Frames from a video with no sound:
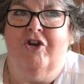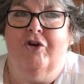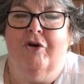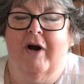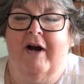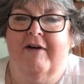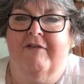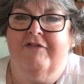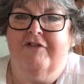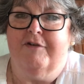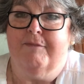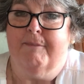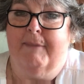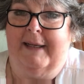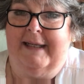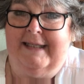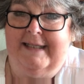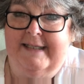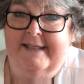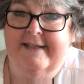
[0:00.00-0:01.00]
You have to
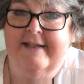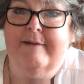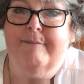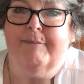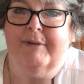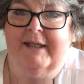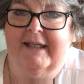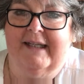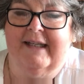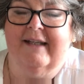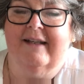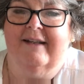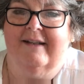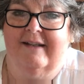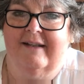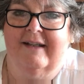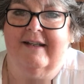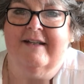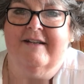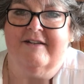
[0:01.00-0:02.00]
mine deeply
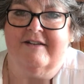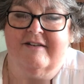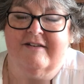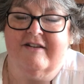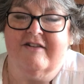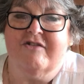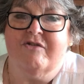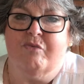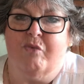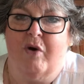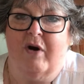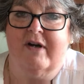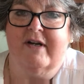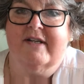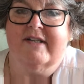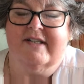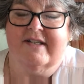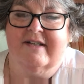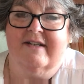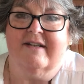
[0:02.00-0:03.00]
into this
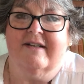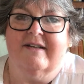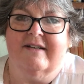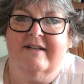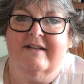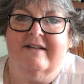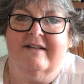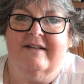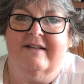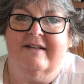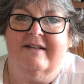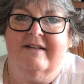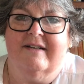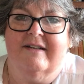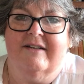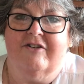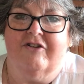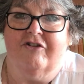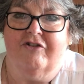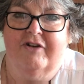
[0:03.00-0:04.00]
word
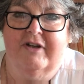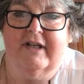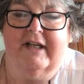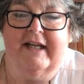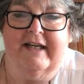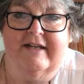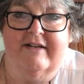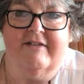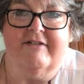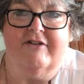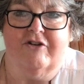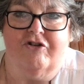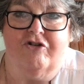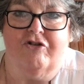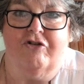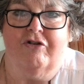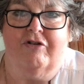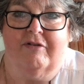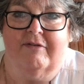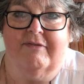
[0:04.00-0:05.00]
to realise the
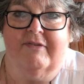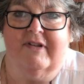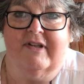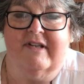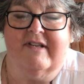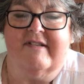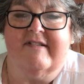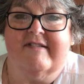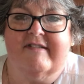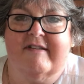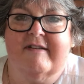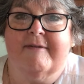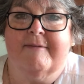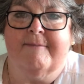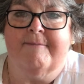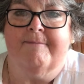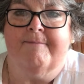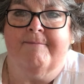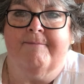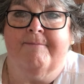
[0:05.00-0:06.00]
truth of this.
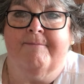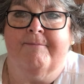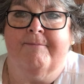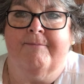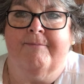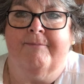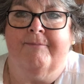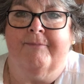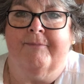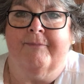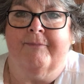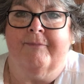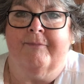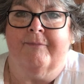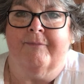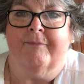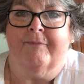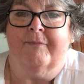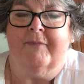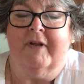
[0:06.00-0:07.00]

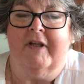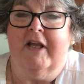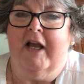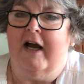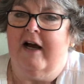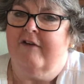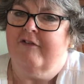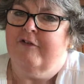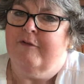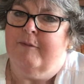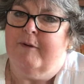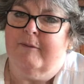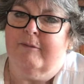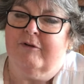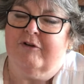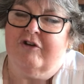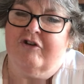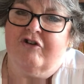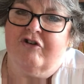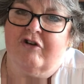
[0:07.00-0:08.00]
You have to be
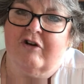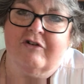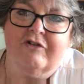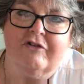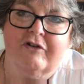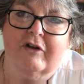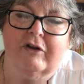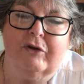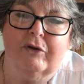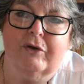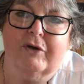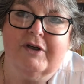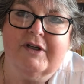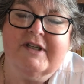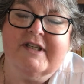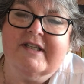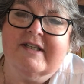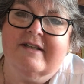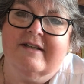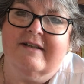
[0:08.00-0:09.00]
able to trust the
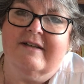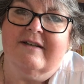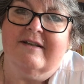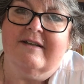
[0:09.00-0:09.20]
Lord